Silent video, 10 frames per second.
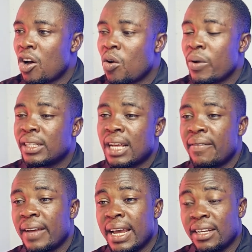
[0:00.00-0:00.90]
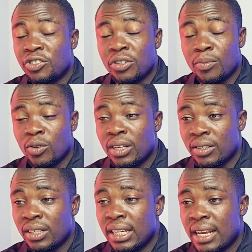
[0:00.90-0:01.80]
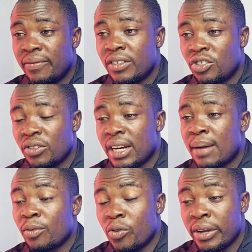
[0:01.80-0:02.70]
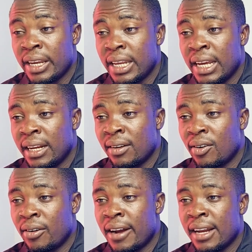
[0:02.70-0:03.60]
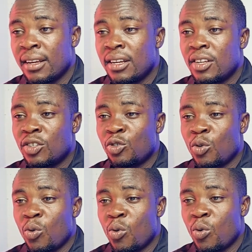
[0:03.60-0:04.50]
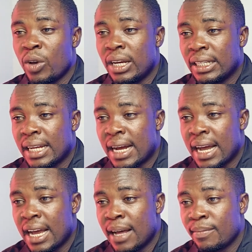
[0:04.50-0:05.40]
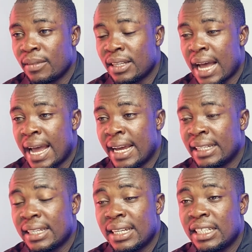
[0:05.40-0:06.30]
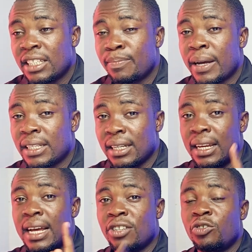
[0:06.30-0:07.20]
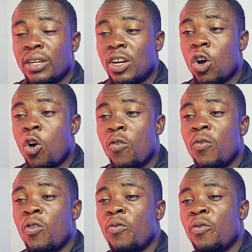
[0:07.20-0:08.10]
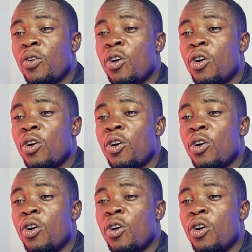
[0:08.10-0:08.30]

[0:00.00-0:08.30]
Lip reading: always have entry models in every trade I'm going in. All right, so I enter this particular trade off of